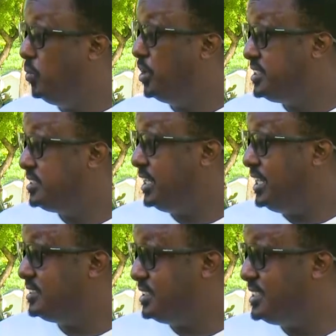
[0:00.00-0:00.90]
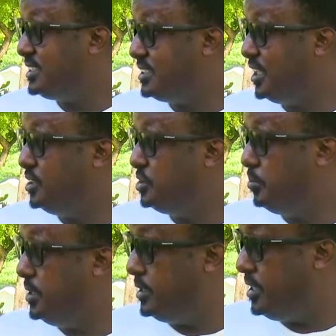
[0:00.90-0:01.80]
what is necessary to
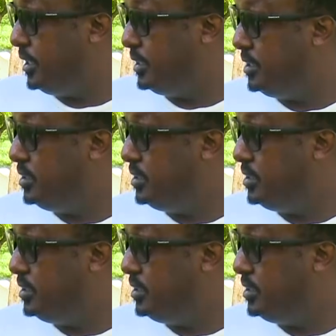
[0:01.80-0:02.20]
be done